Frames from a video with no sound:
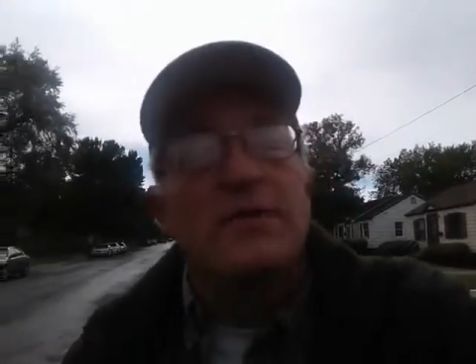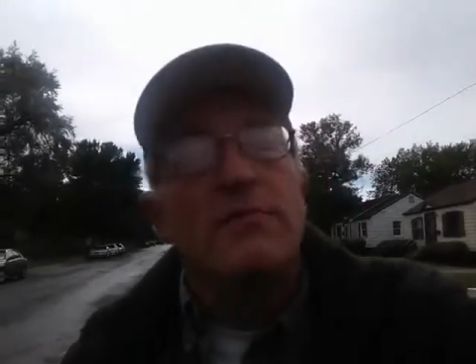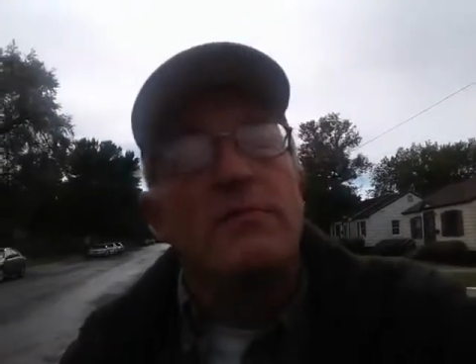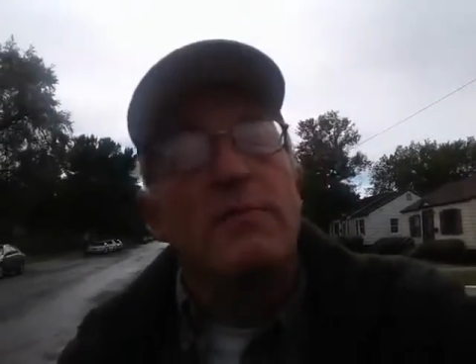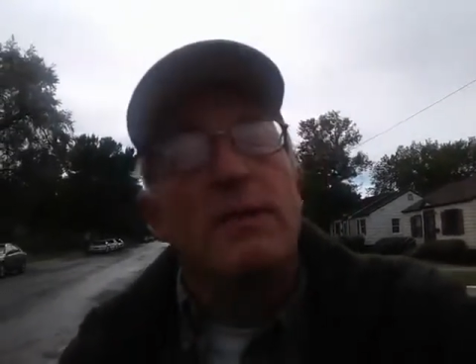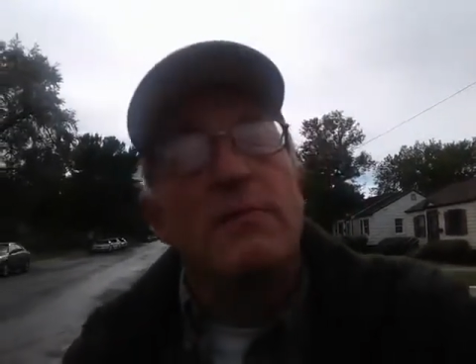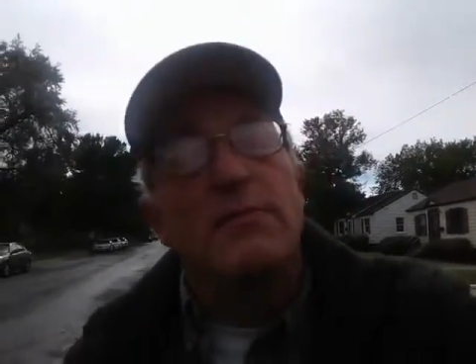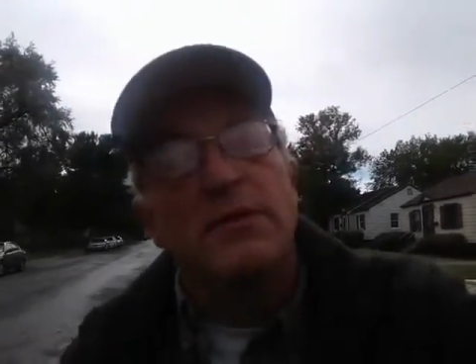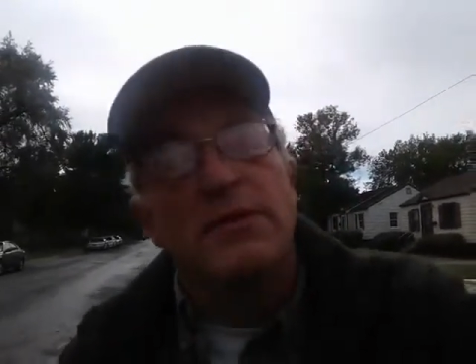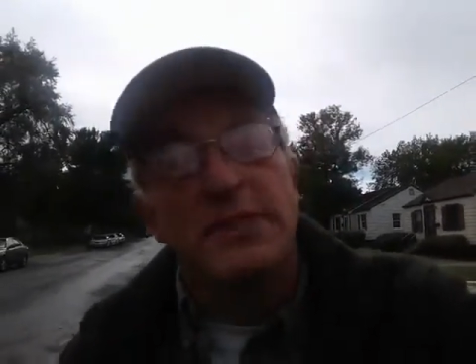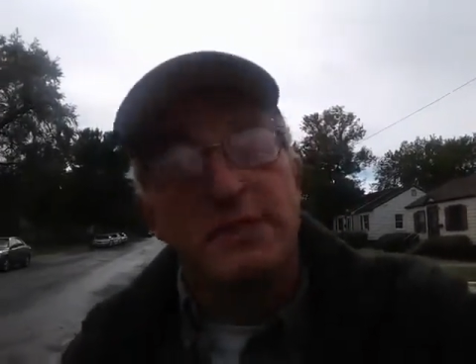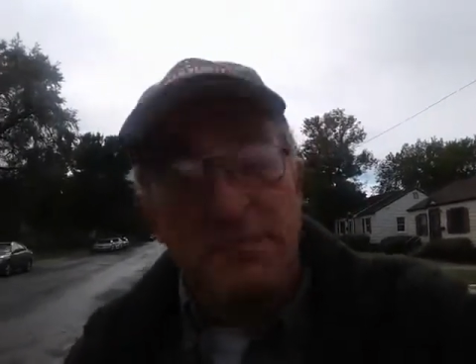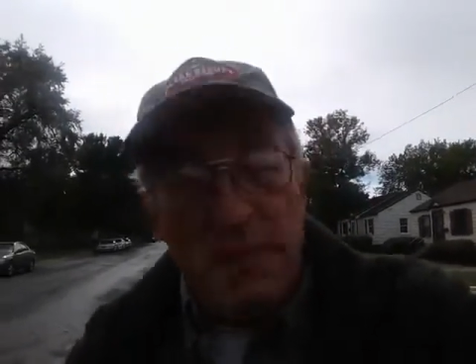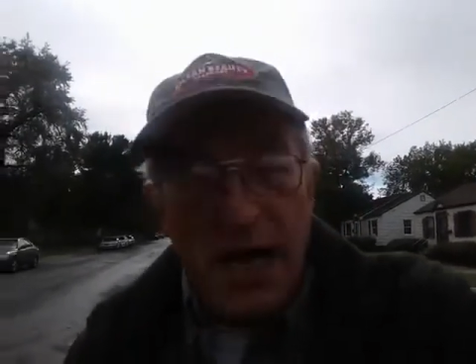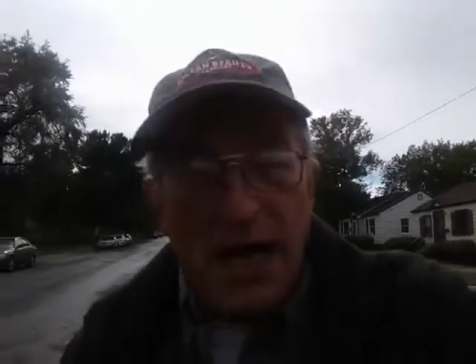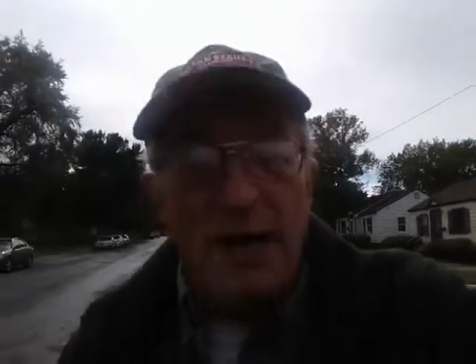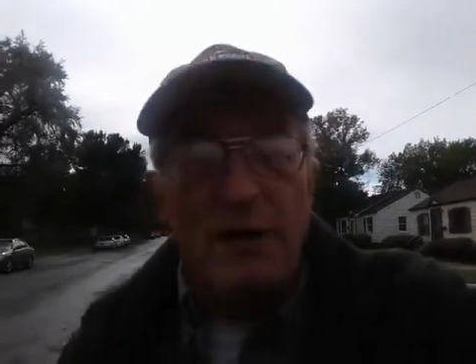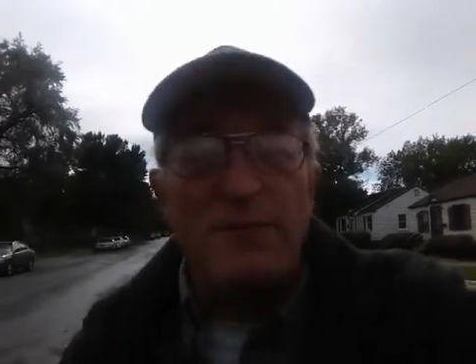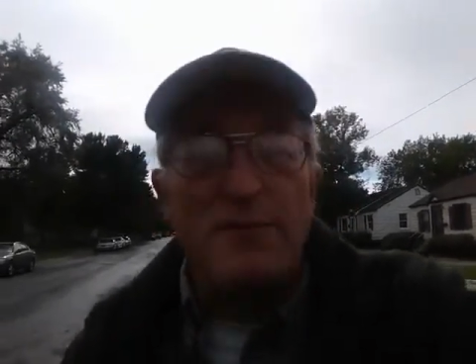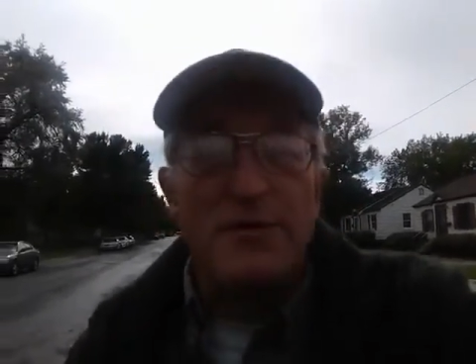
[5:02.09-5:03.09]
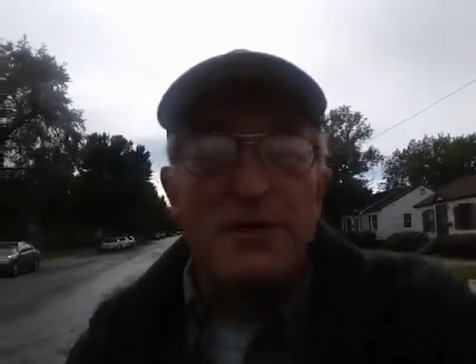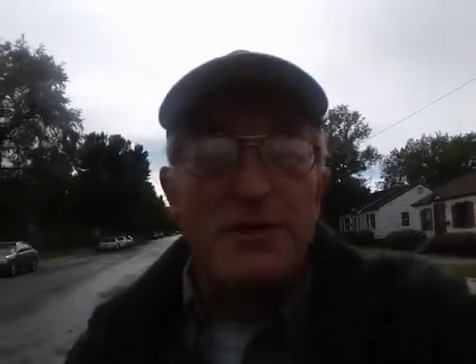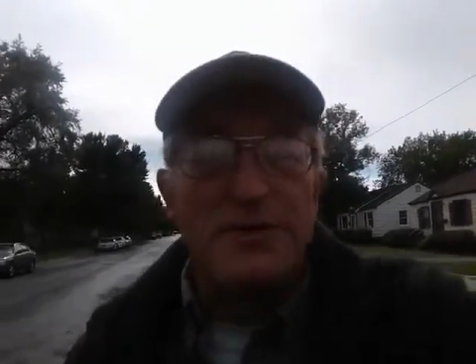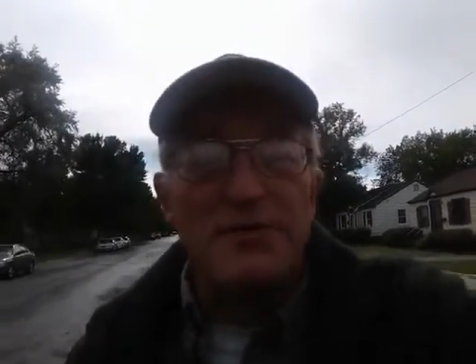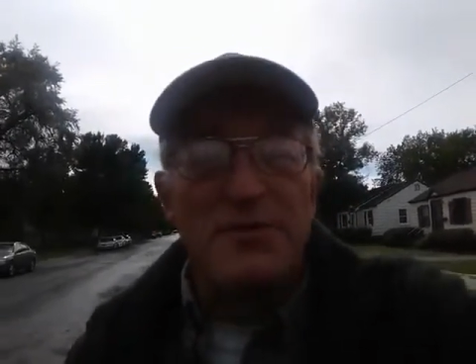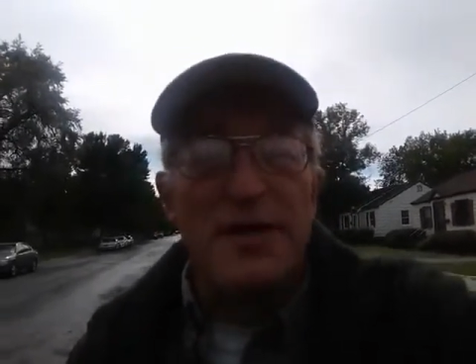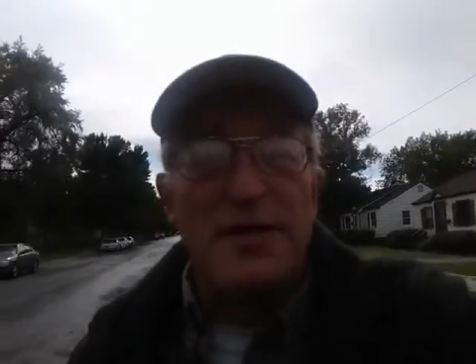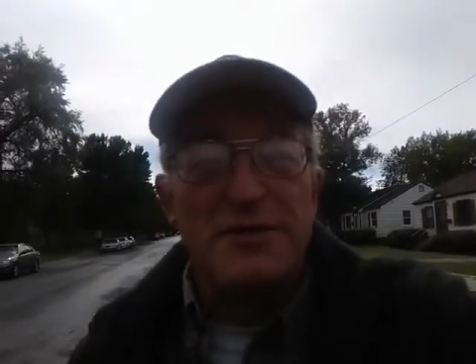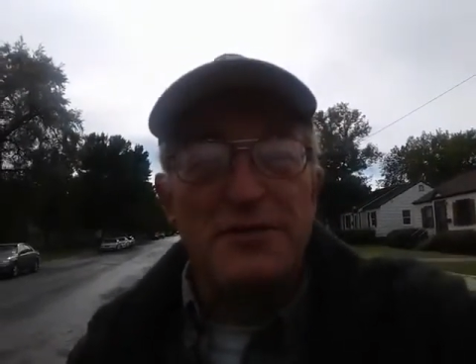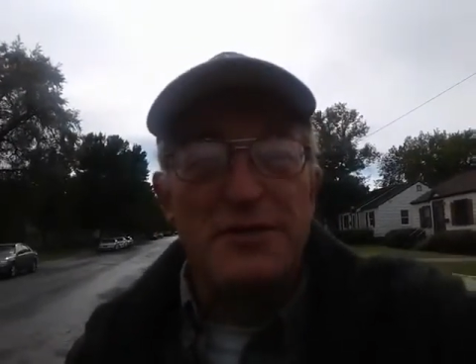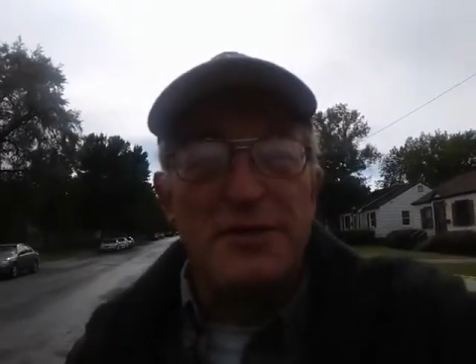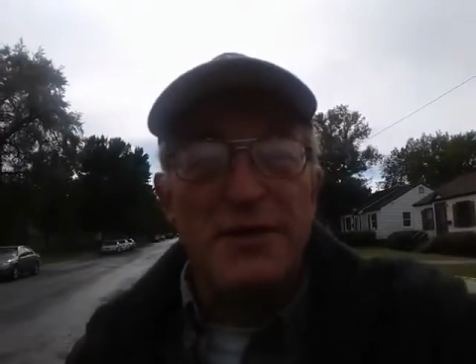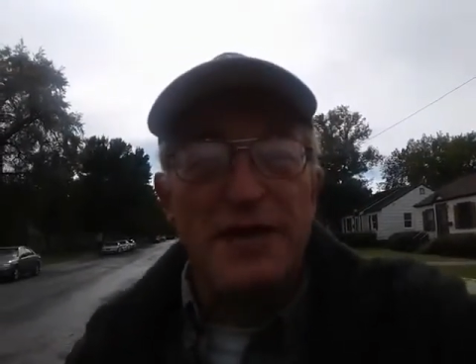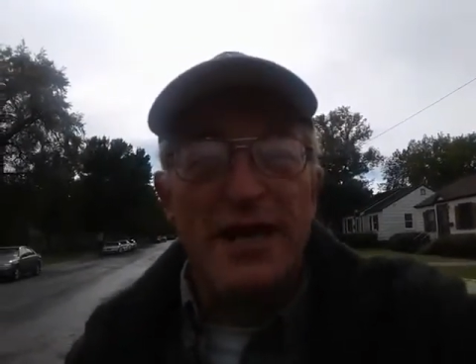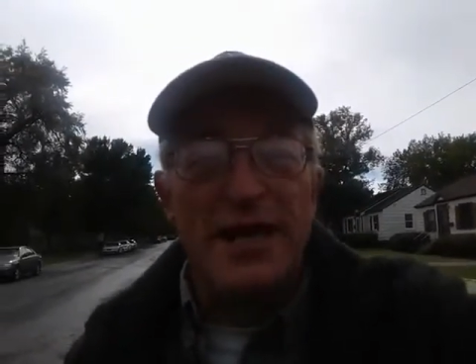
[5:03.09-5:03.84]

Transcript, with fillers: and remember to smile for a stranger